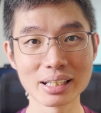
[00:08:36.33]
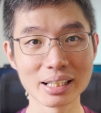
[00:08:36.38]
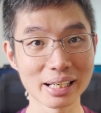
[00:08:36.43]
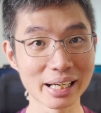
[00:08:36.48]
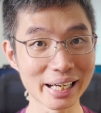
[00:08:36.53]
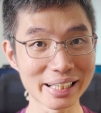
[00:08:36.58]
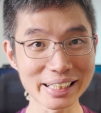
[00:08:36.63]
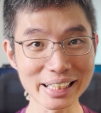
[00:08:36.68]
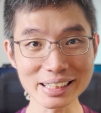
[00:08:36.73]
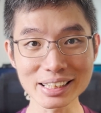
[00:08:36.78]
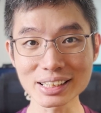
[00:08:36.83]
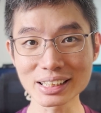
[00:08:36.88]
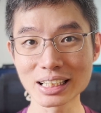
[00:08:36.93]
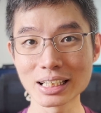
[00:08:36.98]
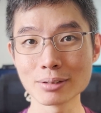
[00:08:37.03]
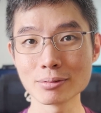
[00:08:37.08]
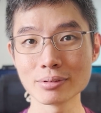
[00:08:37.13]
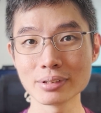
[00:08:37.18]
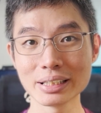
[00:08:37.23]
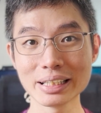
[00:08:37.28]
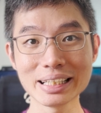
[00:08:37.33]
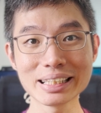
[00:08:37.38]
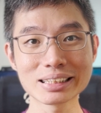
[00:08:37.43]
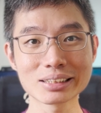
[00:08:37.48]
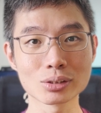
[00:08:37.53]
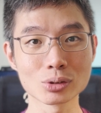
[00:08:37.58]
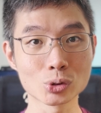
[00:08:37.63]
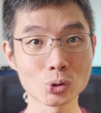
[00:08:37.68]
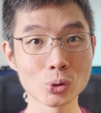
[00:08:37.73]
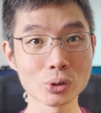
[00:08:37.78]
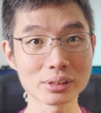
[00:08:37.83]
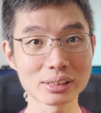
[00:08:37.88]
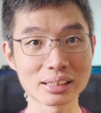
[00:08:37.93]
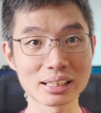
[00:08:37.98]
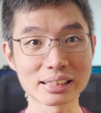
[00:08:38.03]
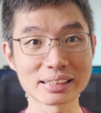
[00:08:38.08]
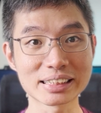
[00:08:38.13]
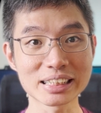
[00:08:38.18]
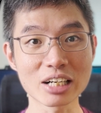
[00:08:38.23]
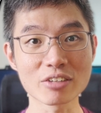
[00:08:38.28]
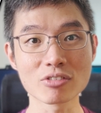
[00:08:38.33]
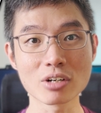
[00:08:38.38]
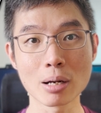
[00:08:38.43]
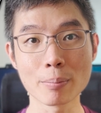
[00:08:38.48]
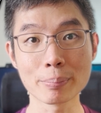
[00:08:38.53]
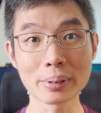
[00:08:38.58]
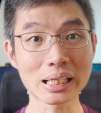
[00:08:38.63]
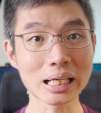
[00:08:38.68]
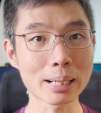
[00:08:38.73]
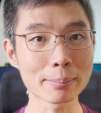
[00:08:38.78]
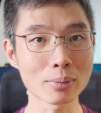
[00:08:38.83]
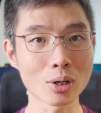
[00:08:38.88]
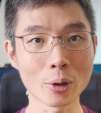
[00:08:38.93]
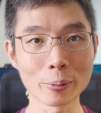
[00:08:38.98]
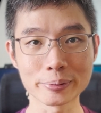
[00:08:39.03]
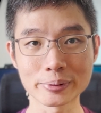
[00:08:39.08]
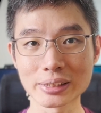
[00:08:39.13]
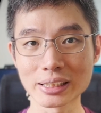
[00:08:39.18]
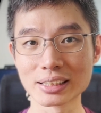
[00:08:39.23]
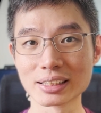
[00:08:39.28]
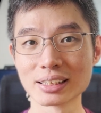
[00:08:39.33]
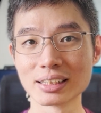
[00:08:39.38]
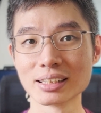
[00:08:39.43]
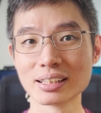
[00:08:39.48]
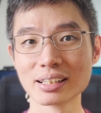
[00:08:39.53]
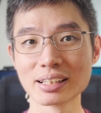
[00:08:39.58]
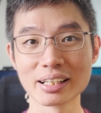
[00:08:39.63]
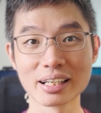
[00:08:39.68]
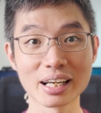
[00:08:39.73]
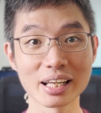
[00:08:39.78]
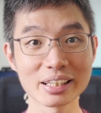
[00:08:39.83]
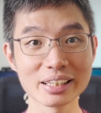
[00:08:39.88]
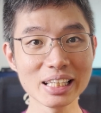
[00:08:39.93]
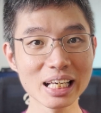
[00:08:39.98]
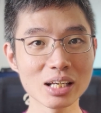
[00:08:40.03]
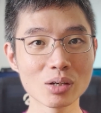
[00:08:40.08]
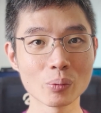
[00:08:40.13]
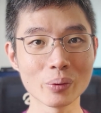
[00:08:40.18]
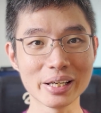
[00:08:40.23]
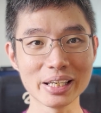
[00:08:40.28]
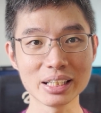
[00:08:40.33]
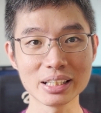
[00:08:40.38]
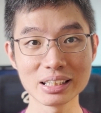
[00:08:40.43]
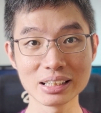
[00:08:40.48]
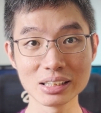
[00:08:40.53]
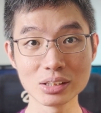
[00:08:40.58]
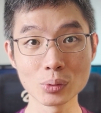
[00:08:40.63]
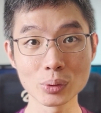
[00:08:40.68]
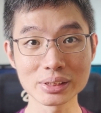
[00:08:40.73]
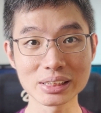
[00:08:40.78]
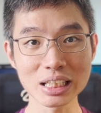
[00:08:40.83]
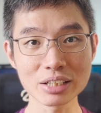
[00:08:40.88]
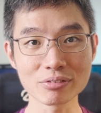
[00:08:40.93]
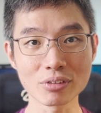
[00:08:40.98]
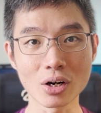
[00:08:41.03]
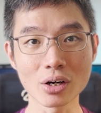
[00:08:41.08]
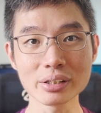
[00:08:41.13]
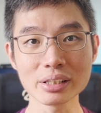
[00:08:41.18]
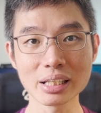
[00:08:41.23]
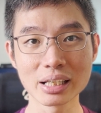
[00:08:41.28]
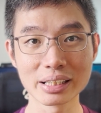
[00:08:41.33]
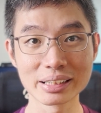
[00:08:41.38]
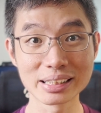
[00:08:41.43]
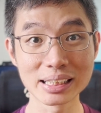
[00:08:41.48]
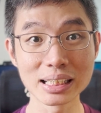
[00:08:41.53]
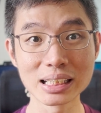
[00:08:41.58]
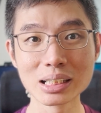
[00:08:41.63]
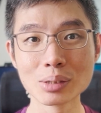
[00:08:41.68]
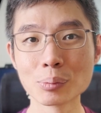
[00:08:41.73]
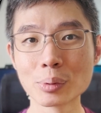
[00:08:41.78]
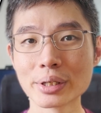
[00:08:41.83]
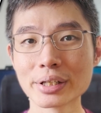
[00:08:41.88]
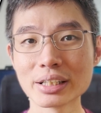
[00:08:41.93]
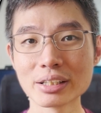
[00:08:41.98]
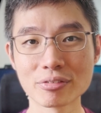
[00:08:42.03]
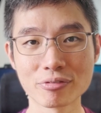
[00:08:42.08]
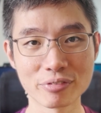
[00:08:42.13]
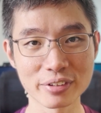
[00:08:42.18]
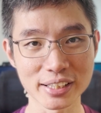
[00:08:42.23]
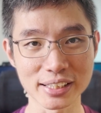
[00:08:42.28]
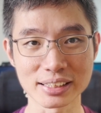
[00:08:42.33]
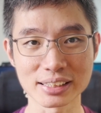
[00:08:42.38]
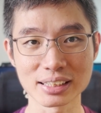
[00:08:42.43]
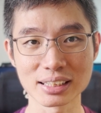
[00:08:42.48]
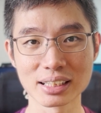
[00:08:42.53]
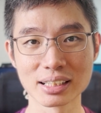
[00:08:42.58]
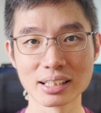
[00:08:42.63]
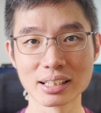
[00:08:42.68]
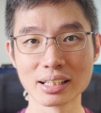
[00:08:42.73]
Another tip is to choose the self-pickup option. That way, you will save on delivery fees.